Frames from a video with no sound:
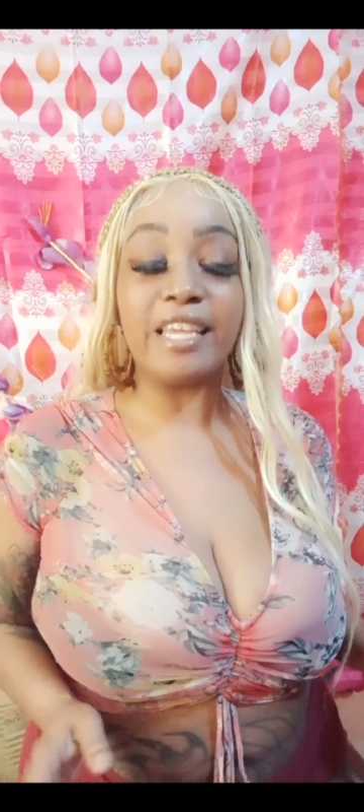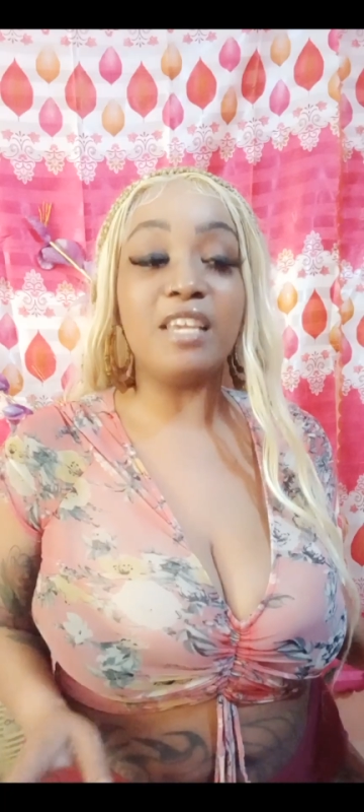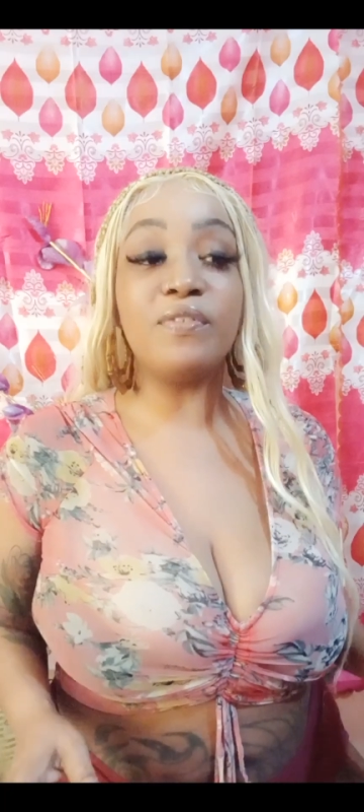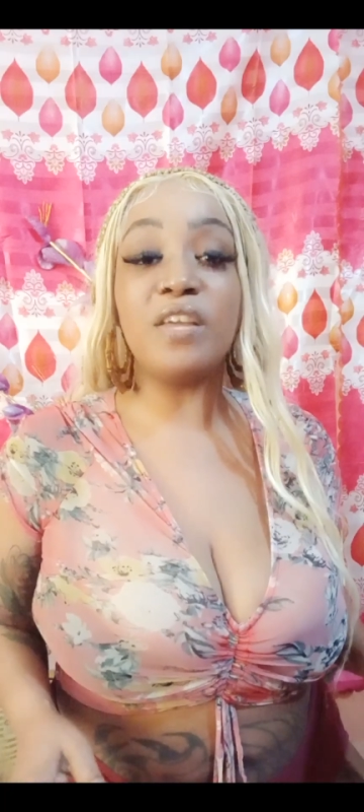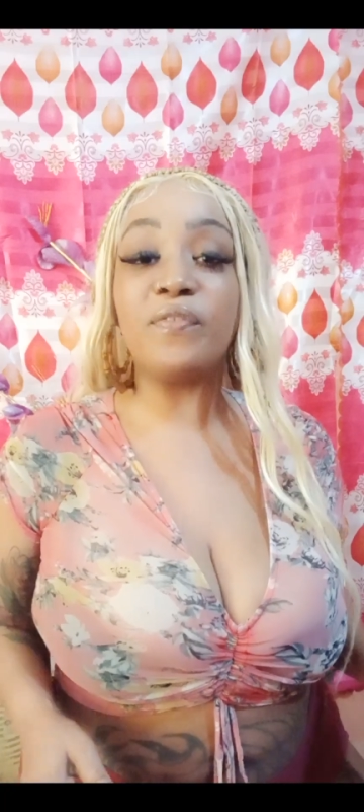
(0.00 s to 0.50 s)

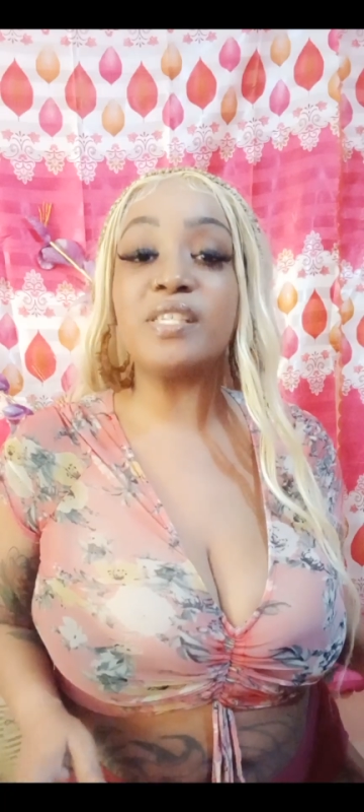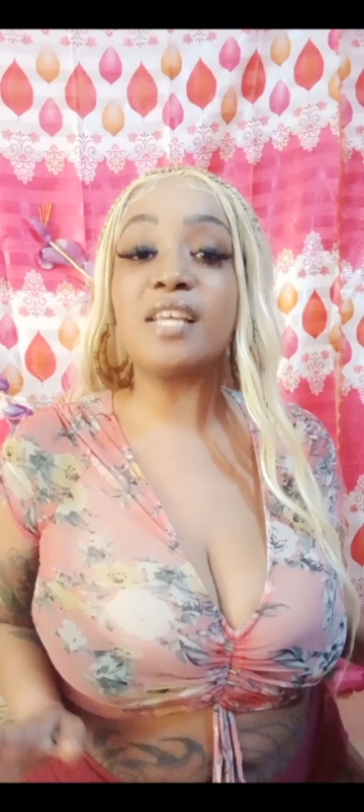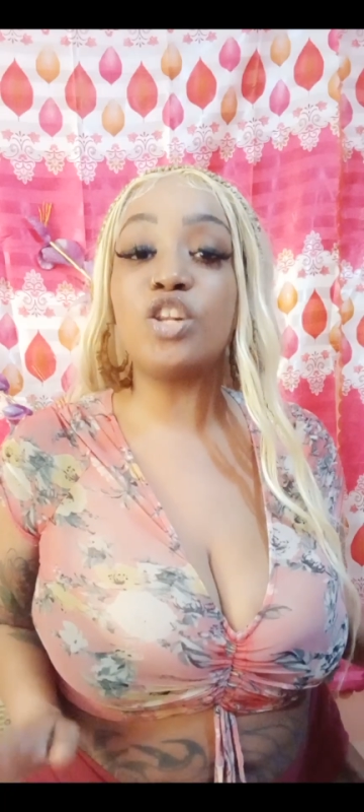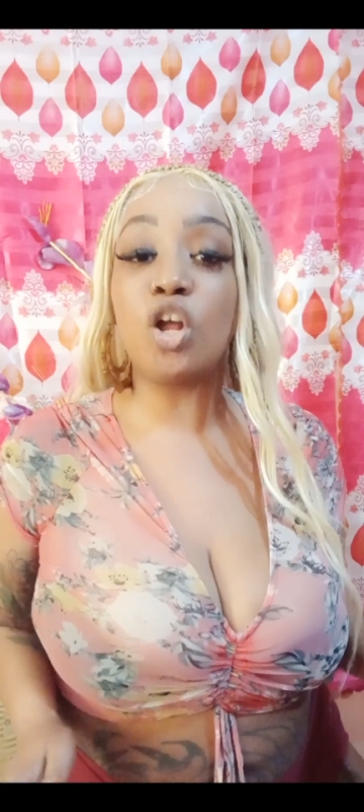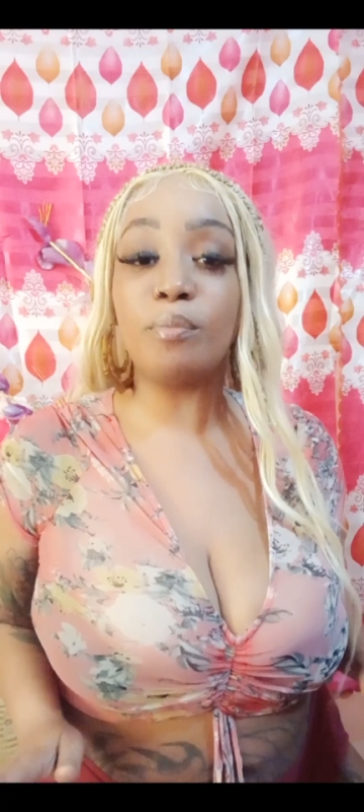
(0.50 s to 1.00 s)
Even if it's
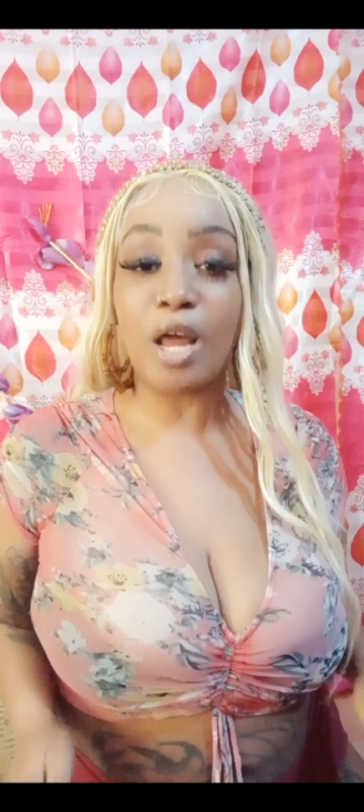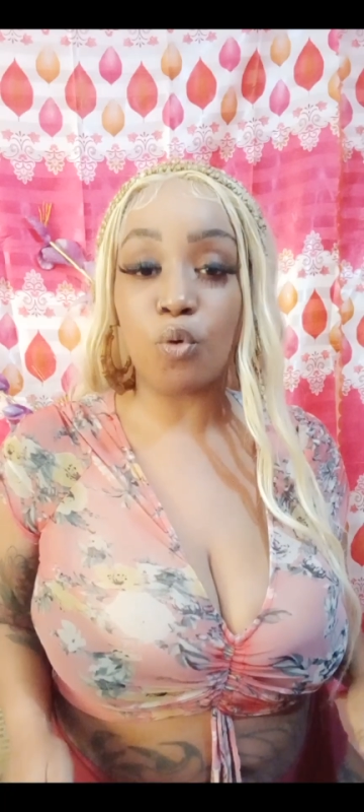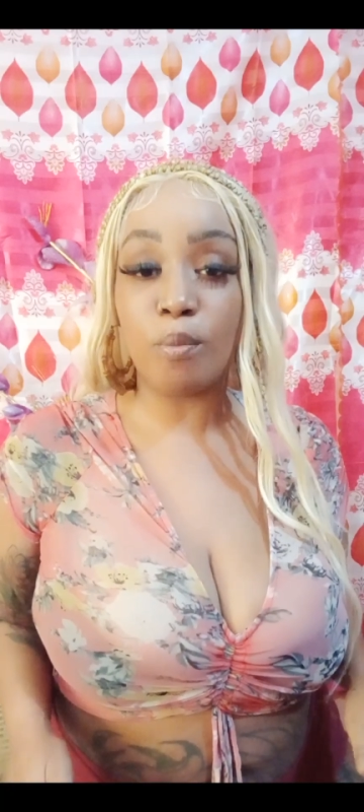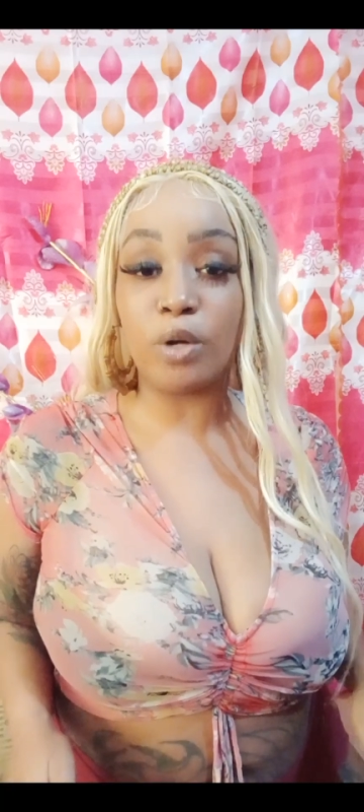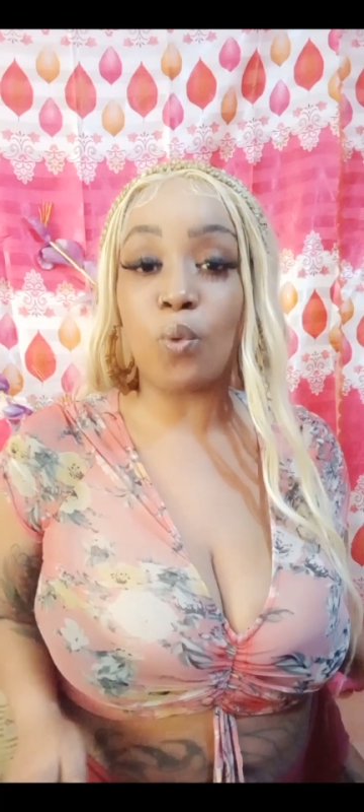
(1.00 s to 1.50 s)
a non-black
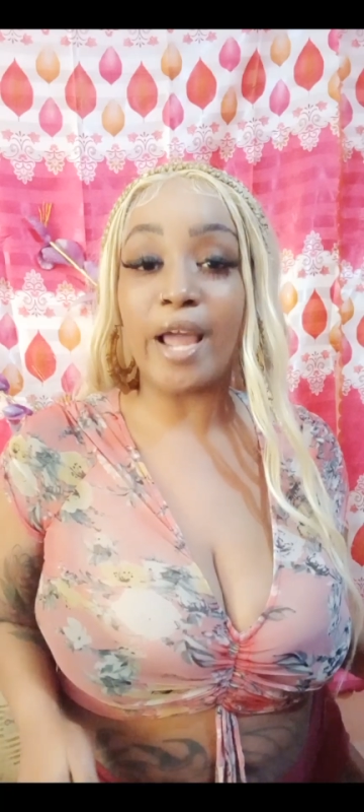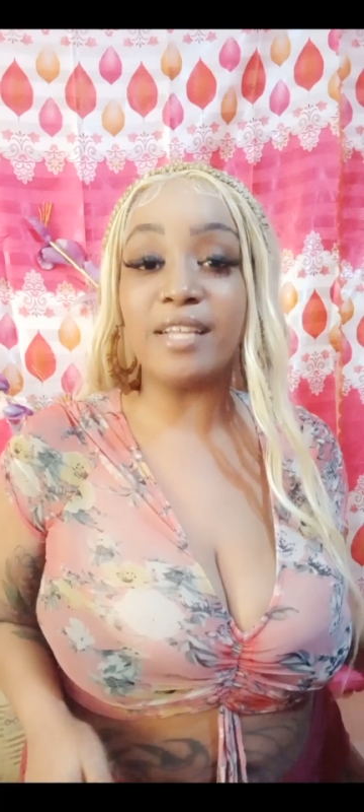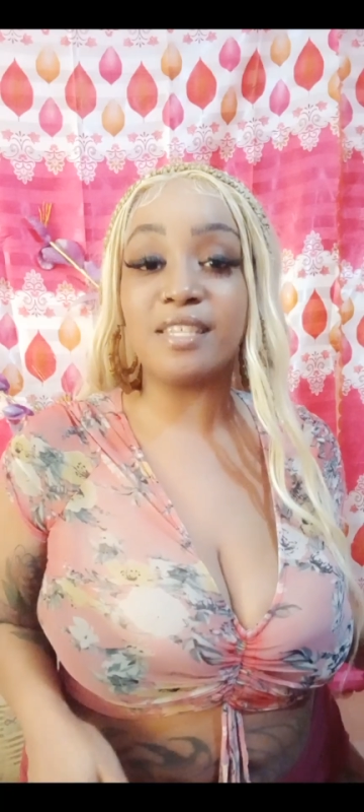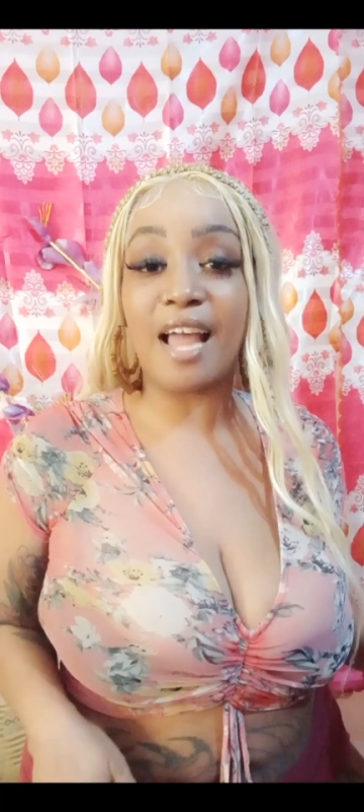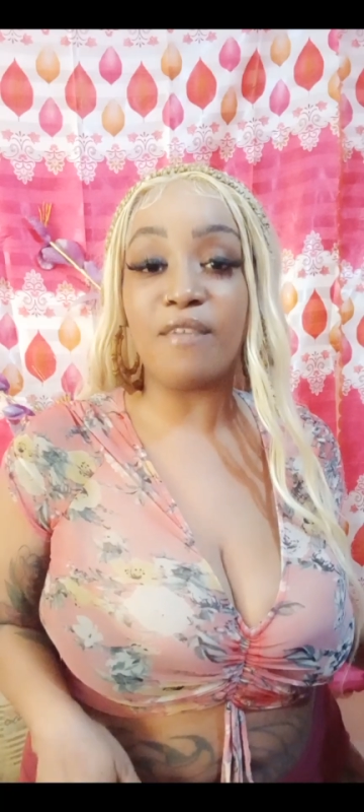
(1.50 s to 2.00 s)
woman, why
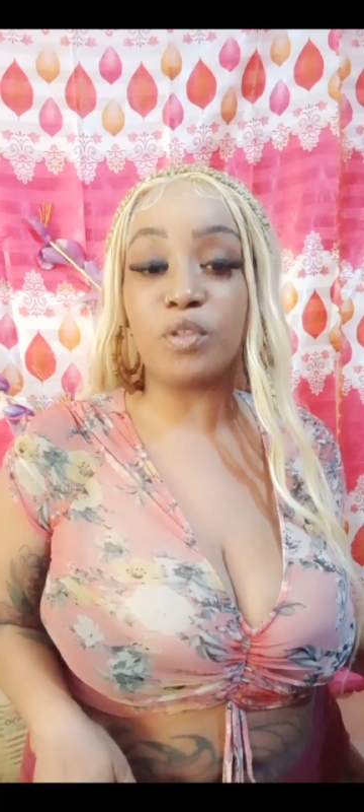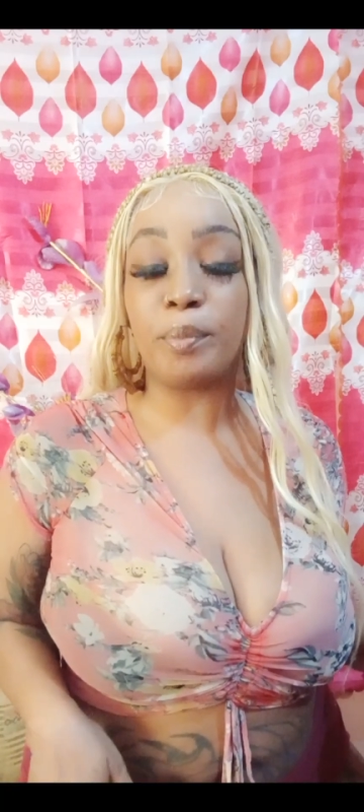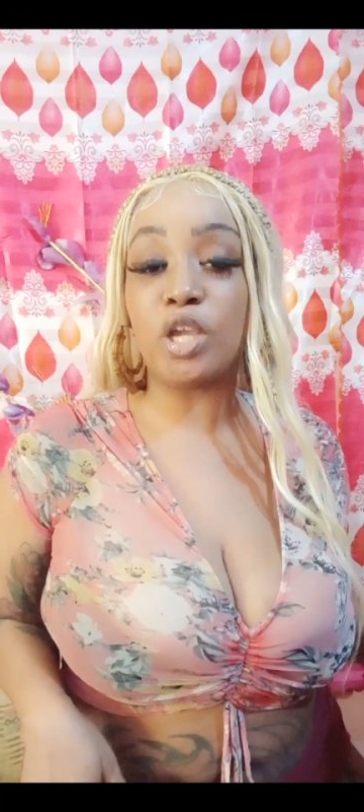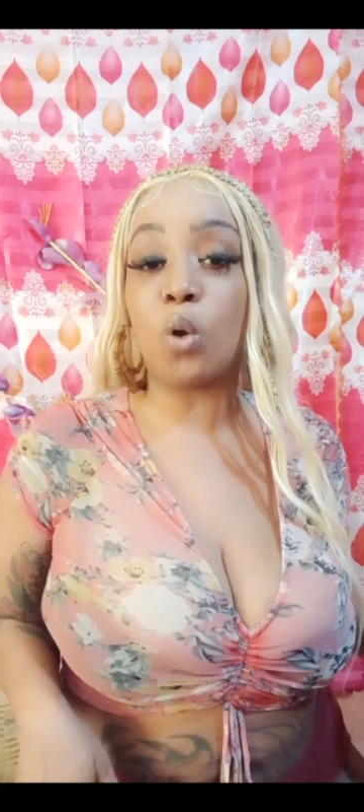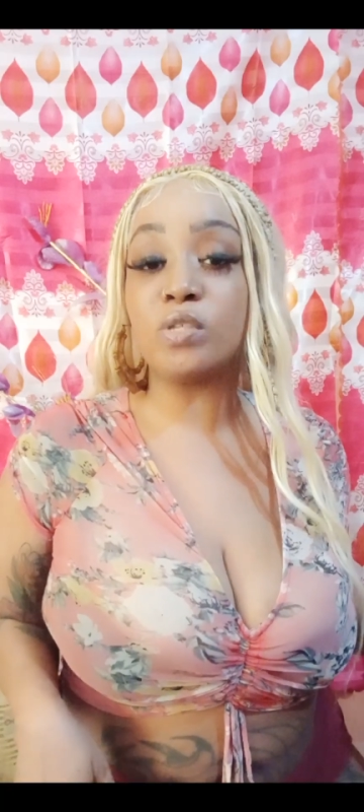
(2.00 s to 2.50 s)
does it have to
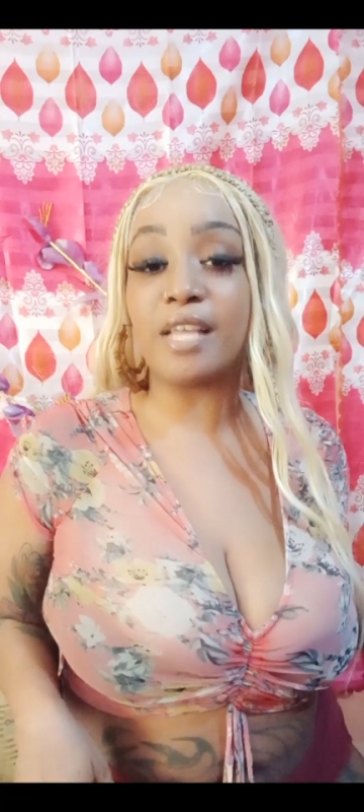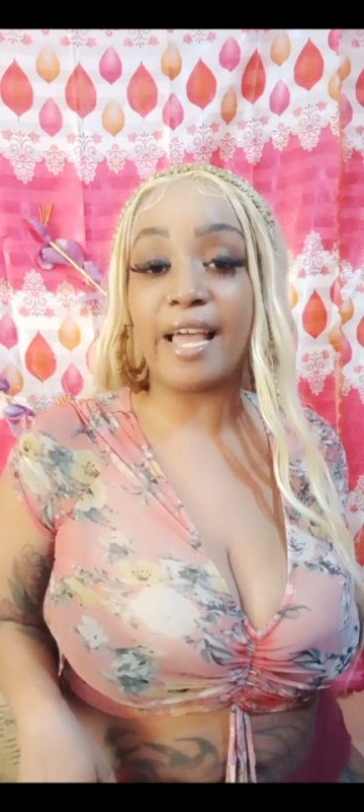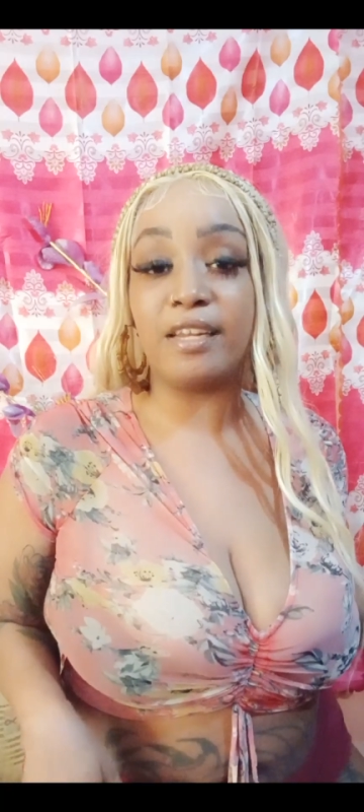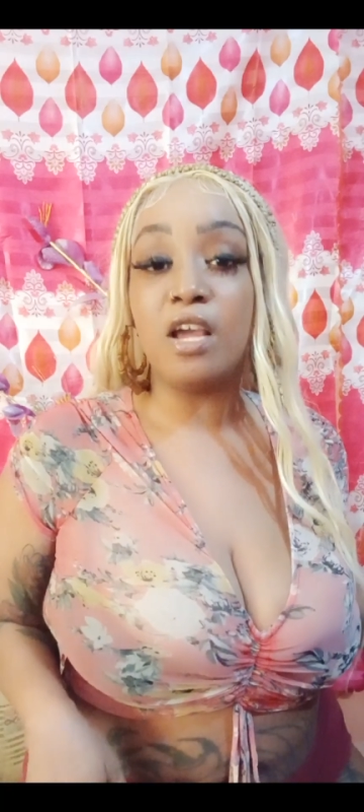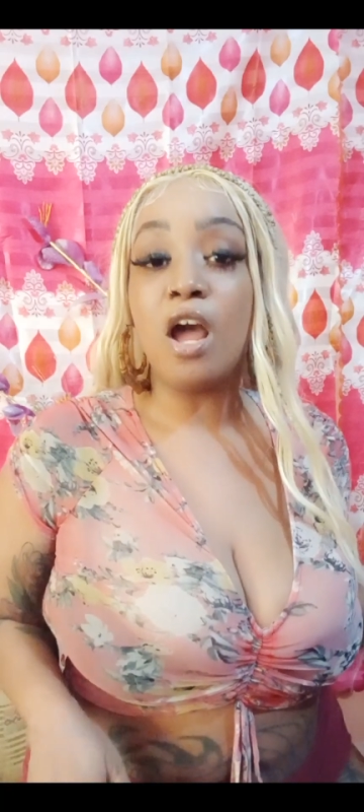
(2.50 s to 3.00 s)
be outside